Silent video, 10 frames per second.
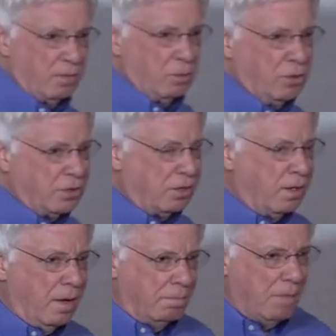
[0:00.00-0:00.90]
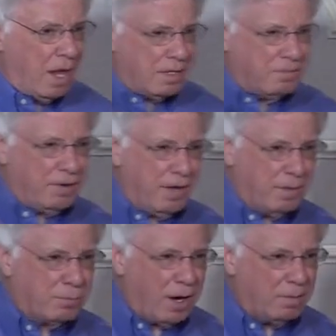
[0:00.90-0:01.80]
We used to magnify
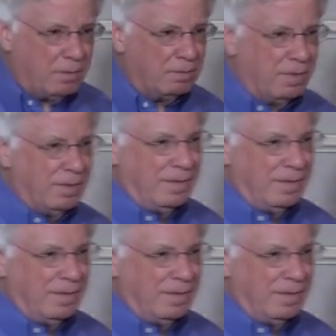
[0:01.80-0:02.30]
the problem